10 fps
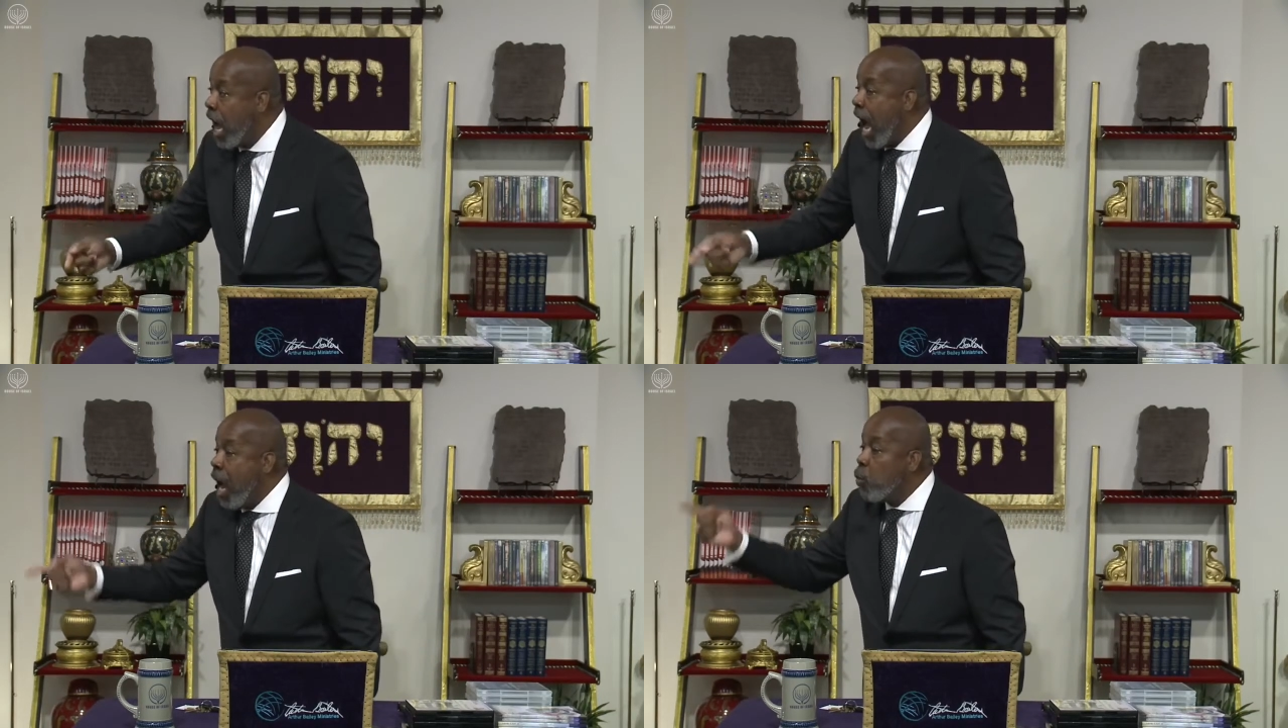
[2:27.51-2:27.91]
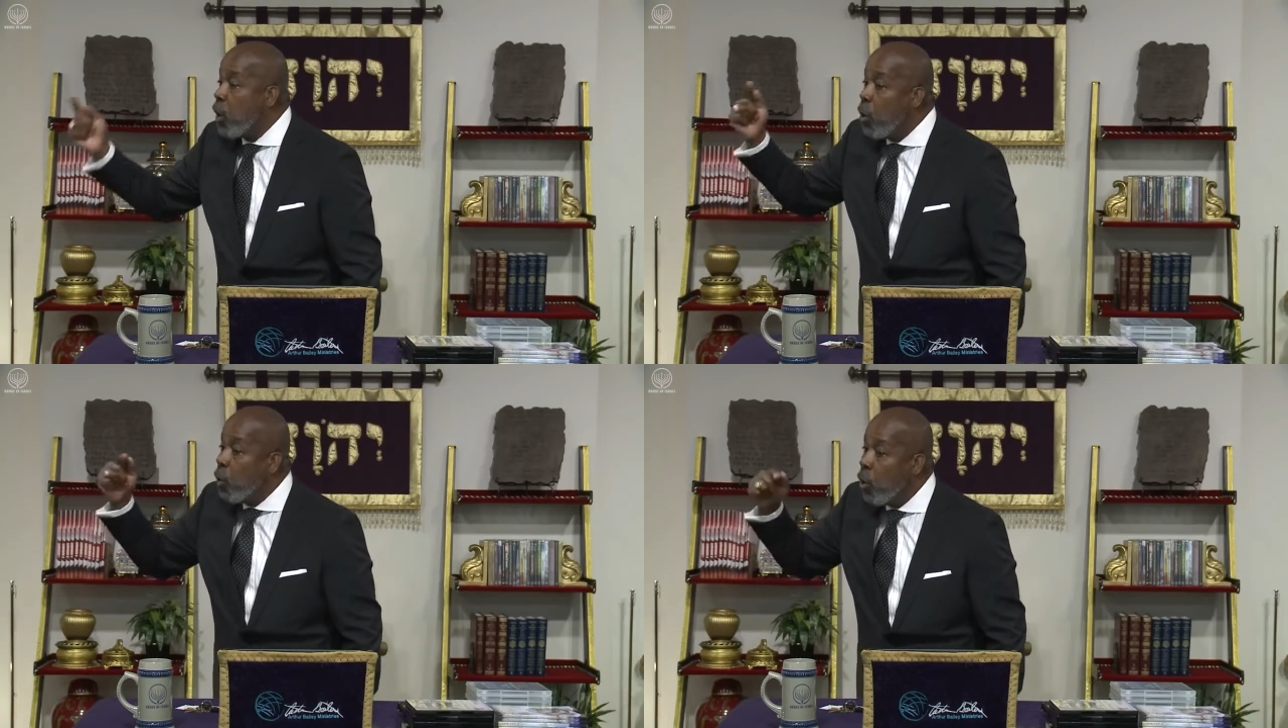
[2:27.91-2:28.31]
and
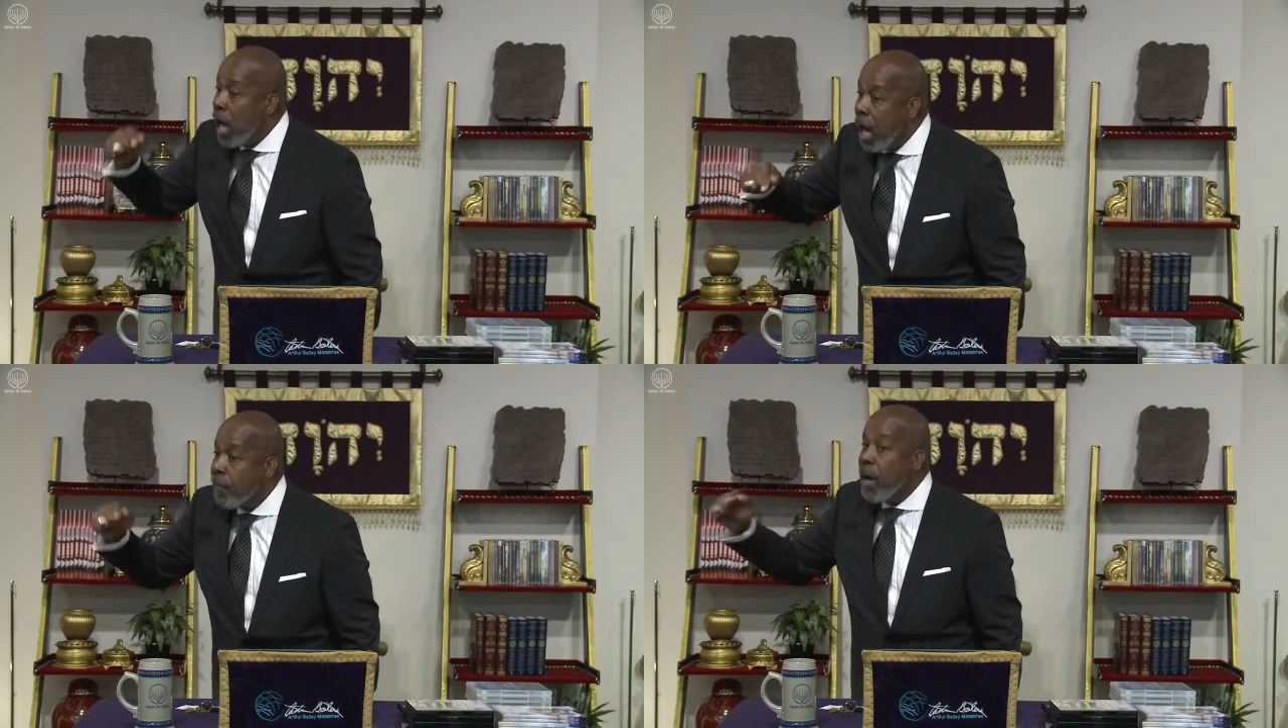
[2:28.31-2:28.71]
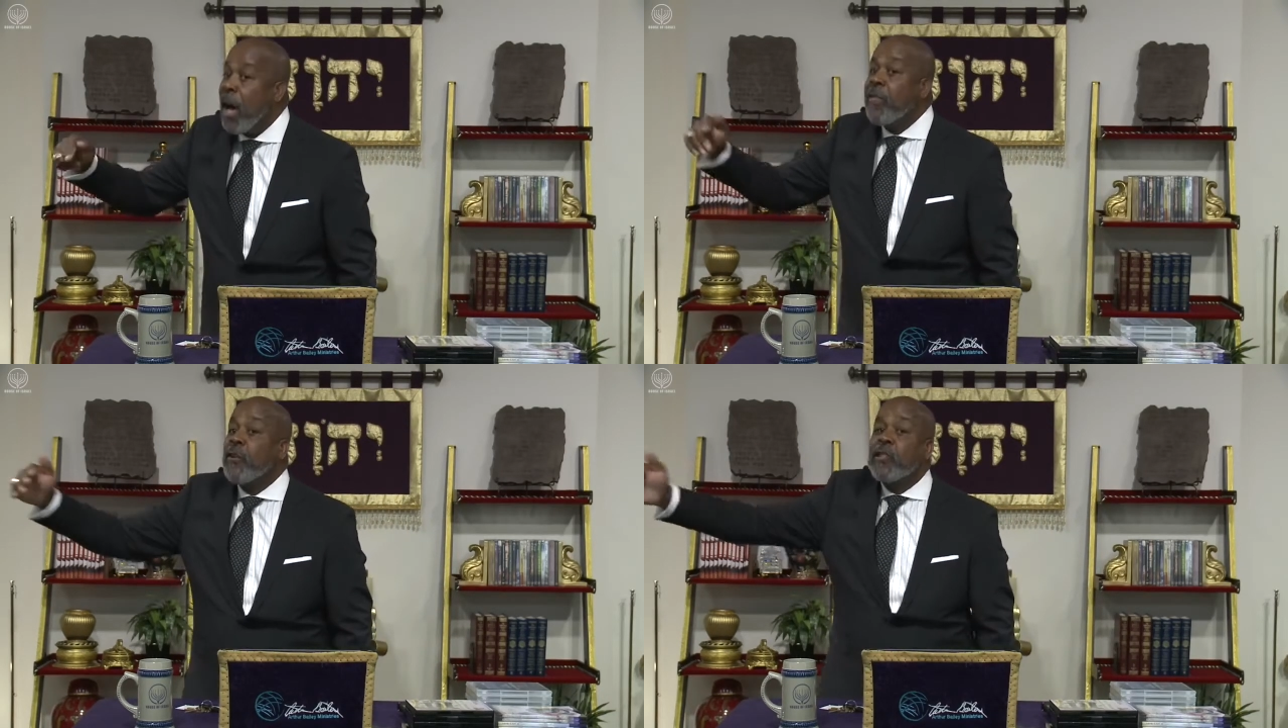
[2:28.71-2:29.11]
we will help
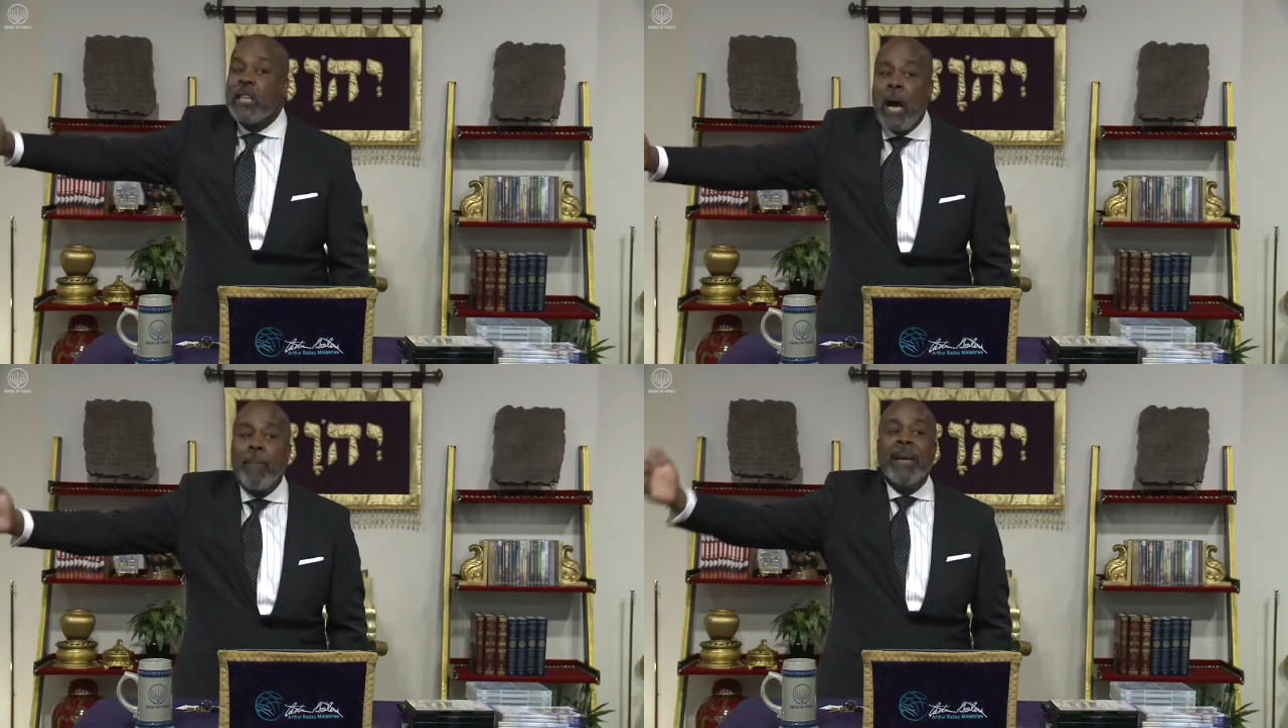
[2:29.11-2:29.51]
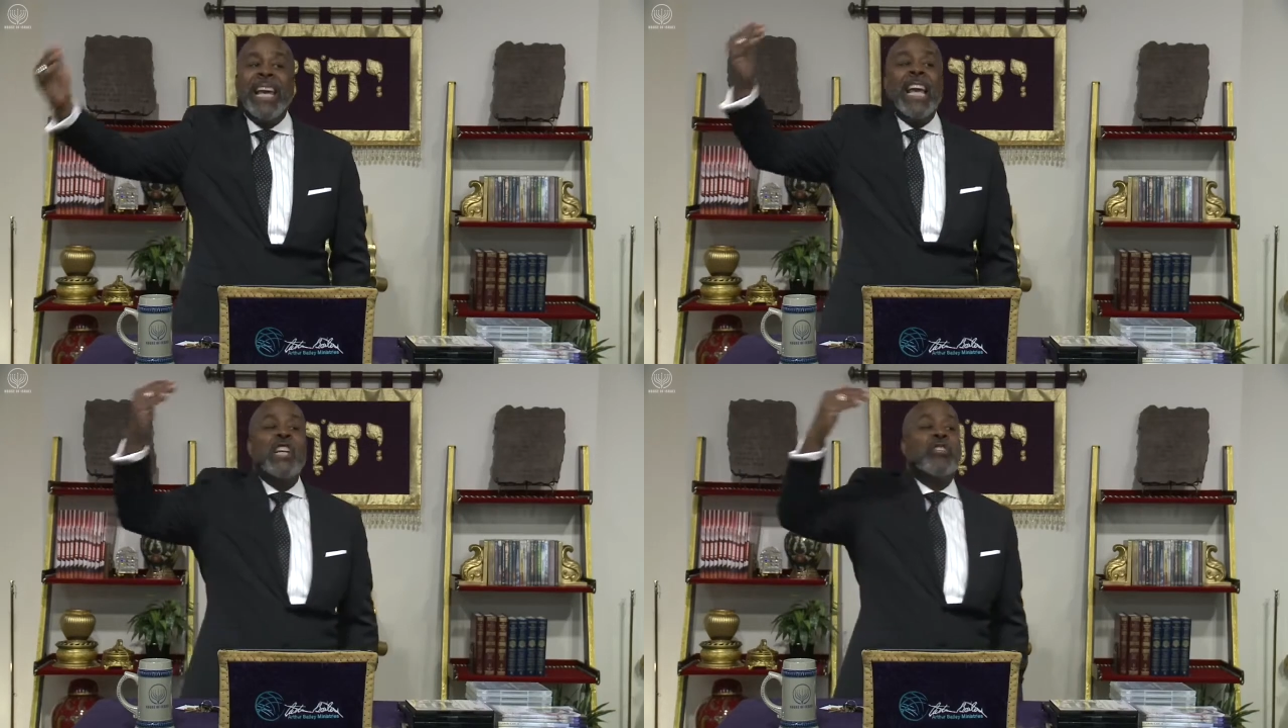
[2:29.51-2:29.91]
others come
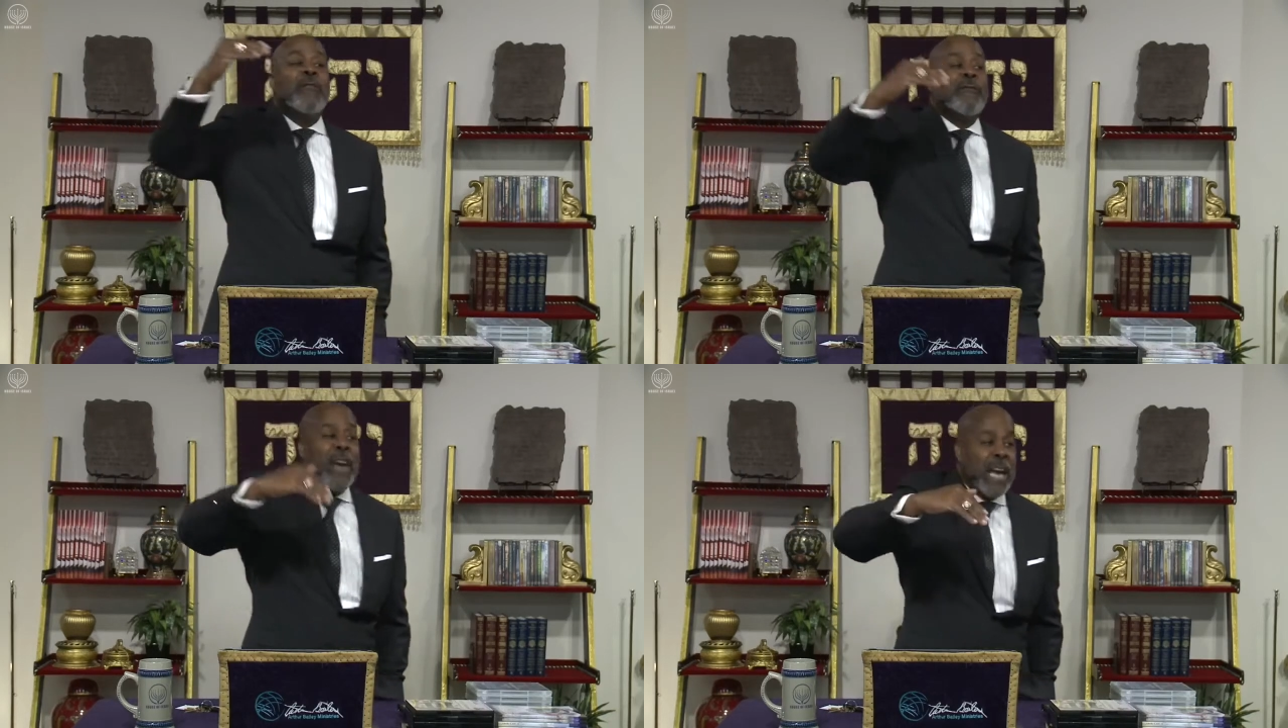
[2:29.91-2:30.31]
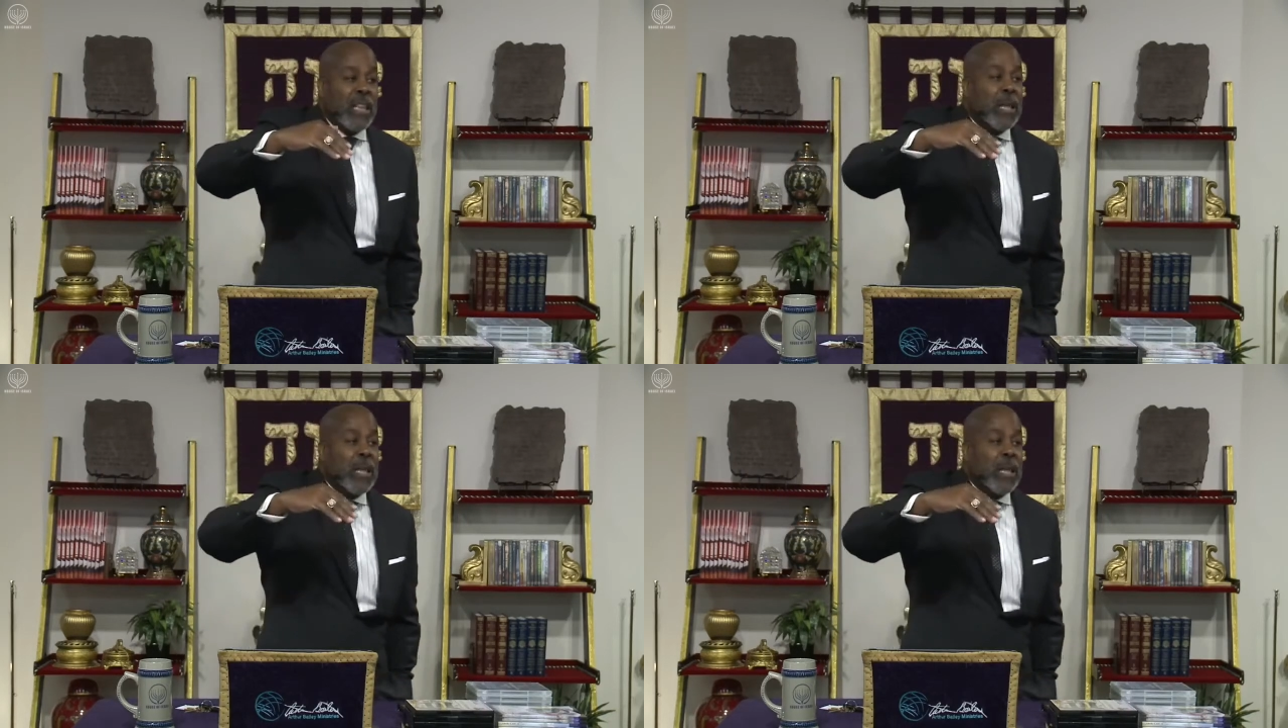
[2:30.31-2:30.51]
into faith